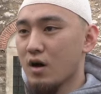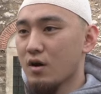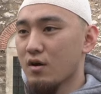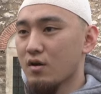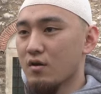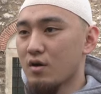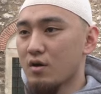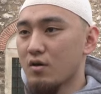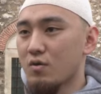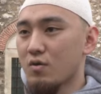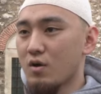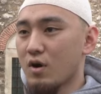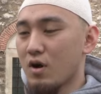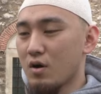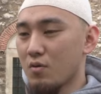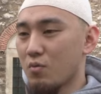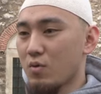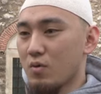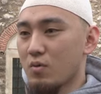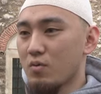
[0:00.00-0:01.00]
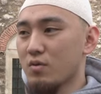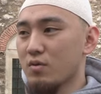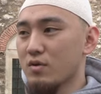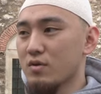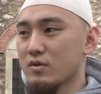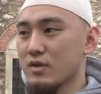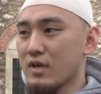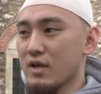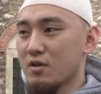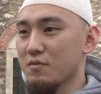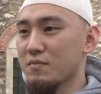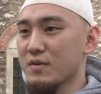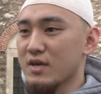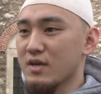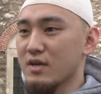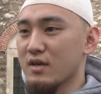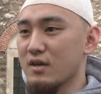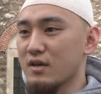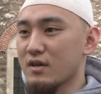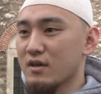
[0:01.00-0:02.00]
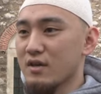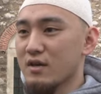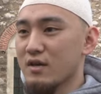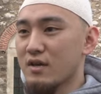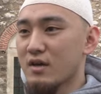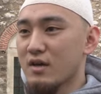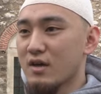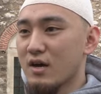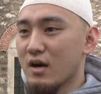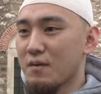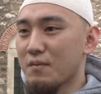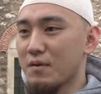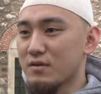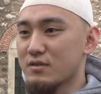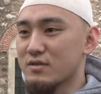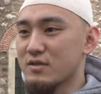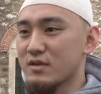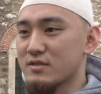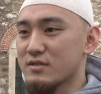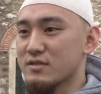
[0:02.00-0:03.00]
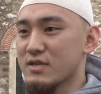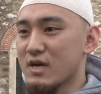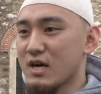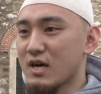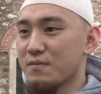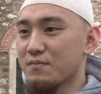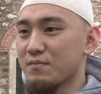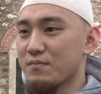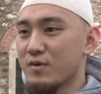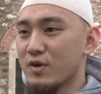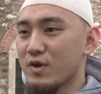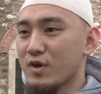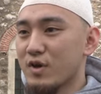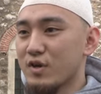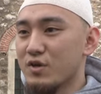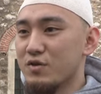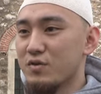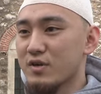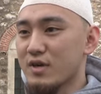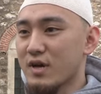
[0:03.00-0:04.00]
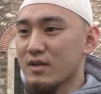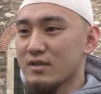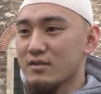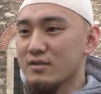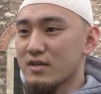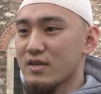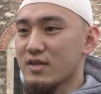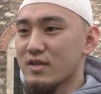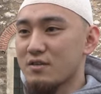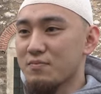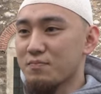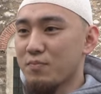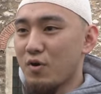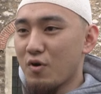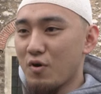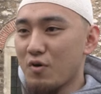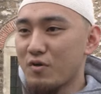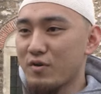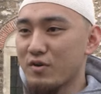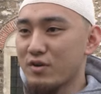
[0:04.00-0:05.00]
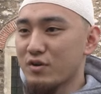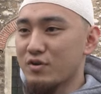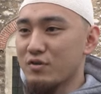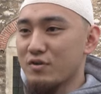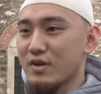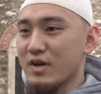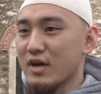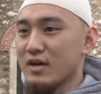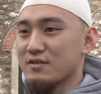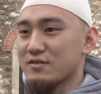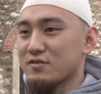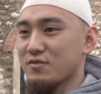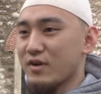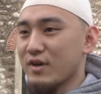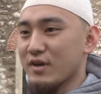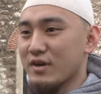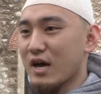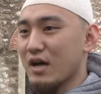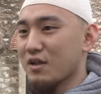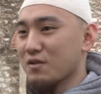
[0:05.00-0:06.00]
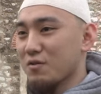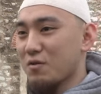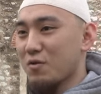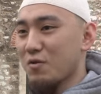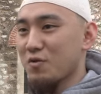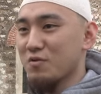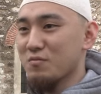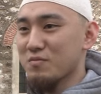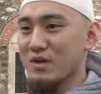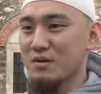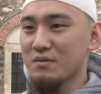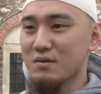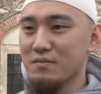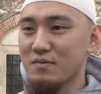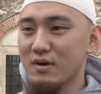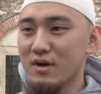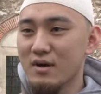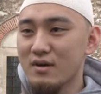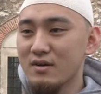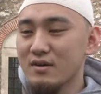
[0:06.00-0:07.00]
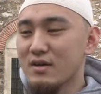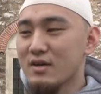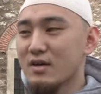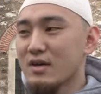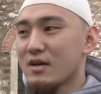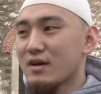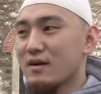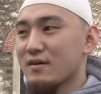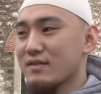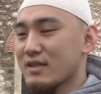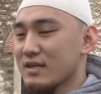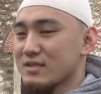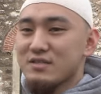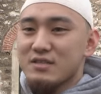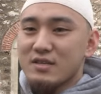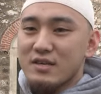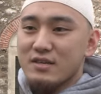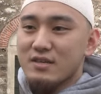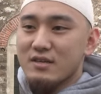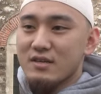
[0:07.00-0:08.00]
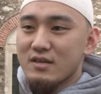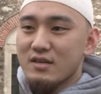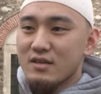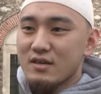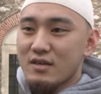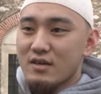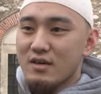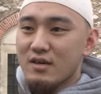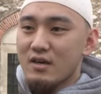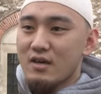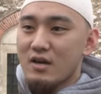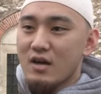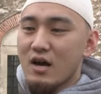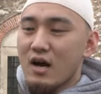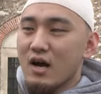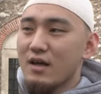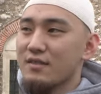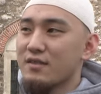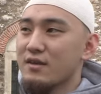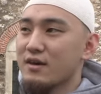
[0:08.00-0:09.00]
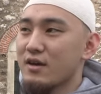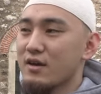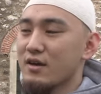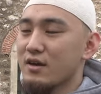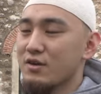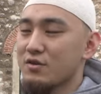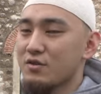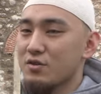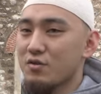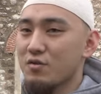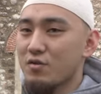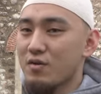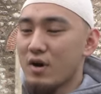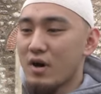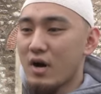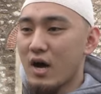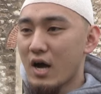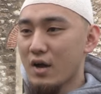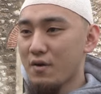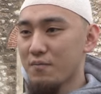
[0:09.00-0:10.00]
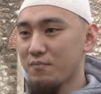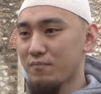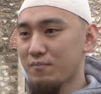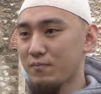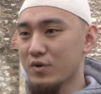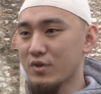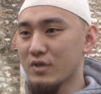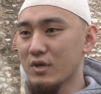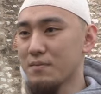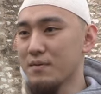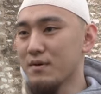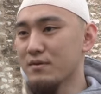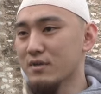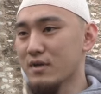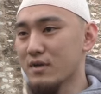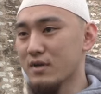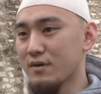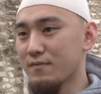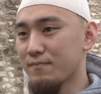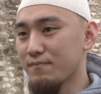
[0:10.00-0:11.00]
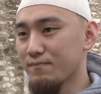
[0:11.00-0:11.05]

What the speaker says: Tell me about Islam. You can't eat pork, you can't drink alcohol, blah, blah, blah. That's it. And, you know, I'm a bodybuilder.